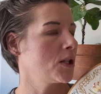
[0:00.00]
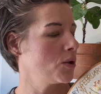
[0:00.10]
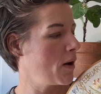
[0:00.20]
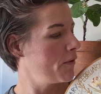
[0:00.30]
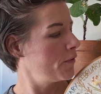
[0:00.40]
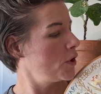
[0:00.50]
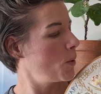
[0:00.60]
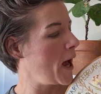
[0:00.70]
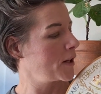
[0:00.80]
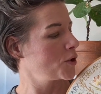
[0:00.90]
do have a few
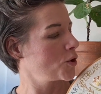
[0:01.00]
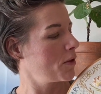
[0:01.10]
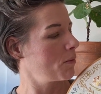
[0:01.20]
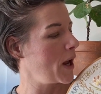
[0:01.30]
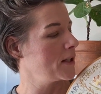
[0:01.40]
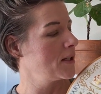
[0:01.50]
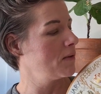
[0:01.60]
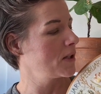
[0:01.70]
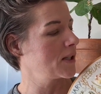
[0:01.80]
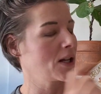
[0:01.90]
extra threads in
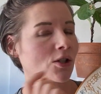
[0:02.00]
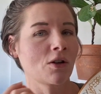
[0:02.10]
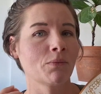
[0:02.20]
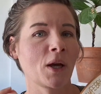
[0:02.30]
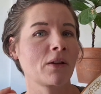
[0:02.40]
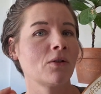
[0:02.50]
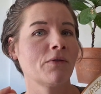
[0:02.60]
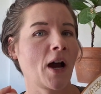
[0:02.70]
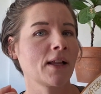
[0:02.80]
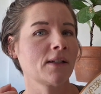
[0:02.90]
the center of my little
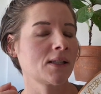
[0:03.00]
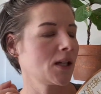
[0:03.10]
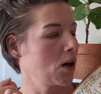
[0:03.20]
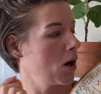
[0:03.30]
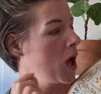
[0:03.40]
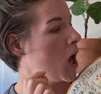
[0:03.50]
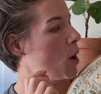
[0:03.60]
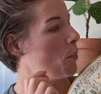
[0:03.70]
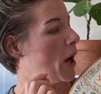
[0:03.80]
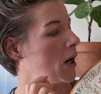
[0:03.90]
violets here,
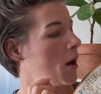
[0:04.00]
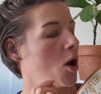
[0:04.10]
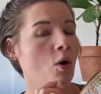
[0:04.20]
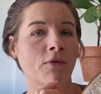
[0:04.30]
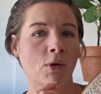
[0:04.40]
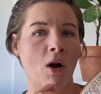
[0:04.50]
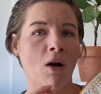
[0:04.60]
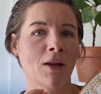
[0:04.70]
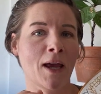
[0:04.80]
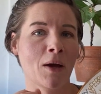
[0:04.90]
but I
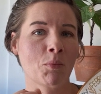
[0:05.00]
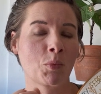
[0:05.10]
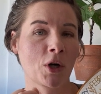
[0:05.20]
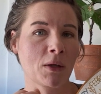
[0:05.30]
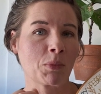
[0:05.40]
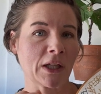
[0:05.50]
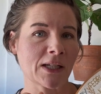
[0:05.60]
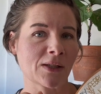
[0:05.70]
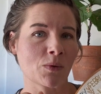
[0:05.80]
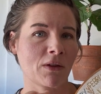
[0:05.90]
overall am pretty
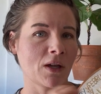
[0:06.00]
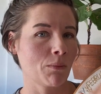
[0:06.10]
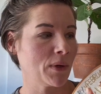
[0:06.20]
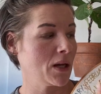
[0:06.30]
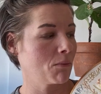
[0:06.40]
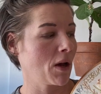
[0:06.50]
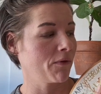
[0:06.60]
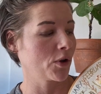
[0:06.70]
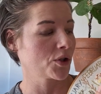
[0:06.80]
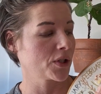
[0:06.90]
pleased with it, being my
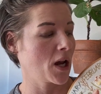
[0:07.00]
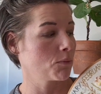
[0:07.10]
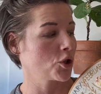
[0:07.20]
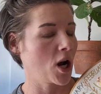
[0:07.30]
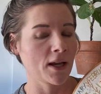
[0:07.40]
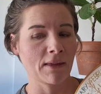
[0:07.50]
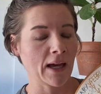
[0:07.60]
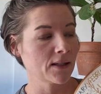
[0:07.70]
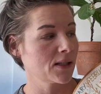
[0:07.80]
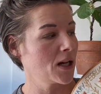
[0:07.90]
first time trying
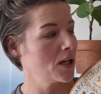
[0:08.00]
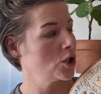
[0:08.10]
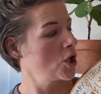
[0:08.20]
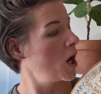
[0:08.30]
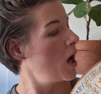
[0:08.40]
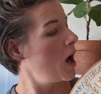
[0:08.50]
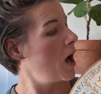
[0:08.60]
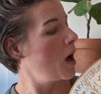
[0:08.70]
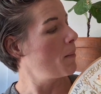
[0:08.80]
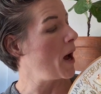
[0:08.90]
that stitch.
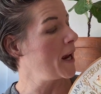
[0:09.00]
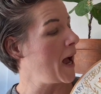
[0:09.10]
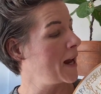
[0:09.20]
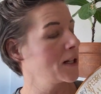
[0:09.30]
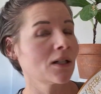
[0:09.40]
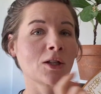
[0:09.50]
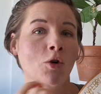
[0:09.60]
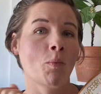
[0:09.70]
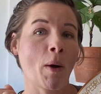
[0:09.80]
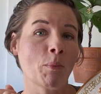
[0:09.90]
I added a
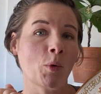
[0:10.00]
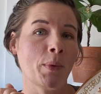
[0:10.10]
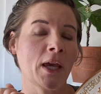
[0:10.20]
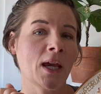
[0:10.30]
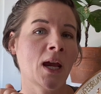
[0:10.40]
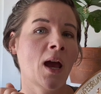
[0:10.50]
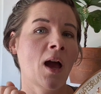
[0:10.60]
little bumblebee